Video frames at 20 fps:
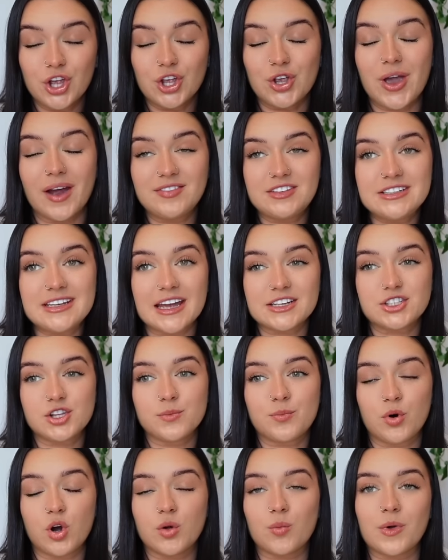You have to get to
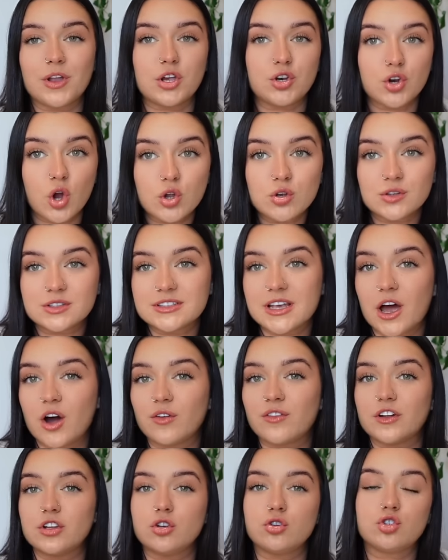the point where you know
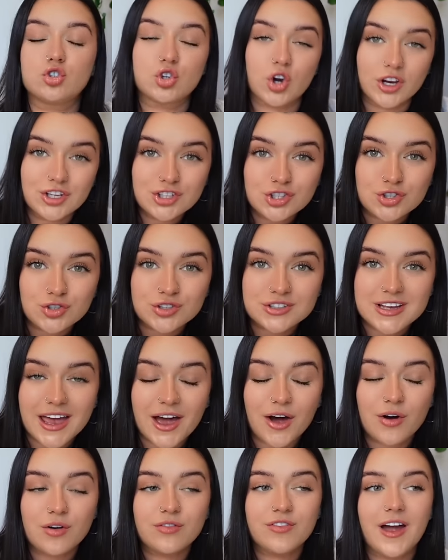yourself and you trust
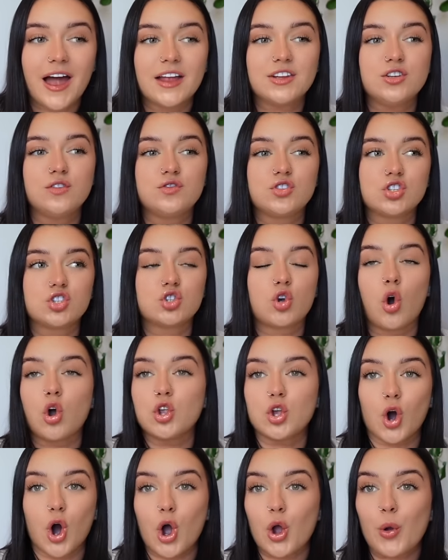yourself and you've just got
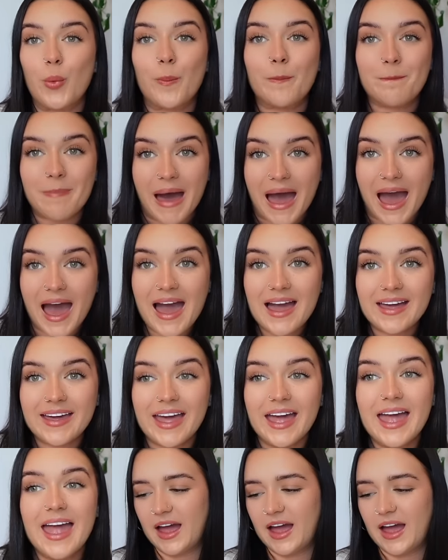your own back.